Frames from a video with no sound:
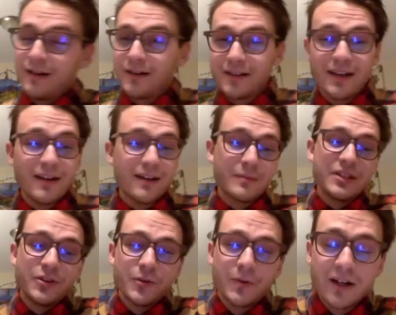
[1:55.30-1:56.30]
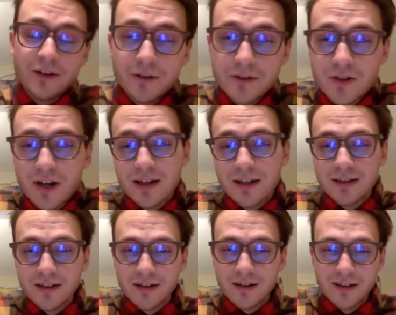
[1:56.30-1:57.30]
Yeah, I mean, you're right on track
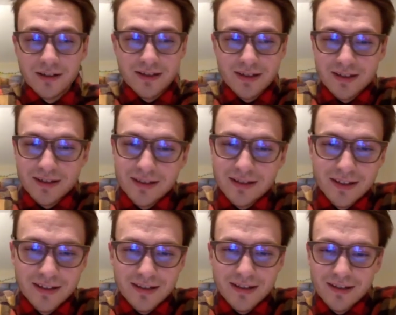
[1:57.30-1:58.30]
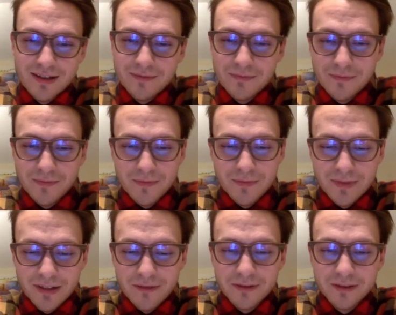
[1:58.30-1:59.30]
there. It's
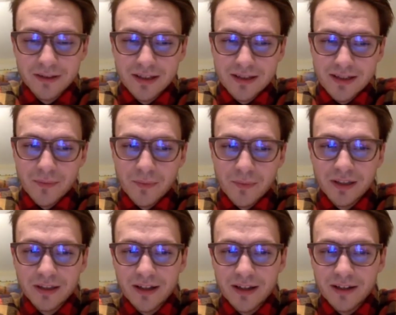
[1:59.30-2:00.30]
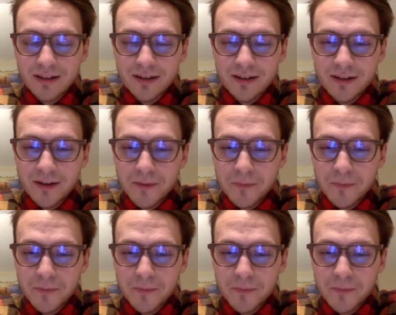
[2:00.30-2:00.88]
definitely something that,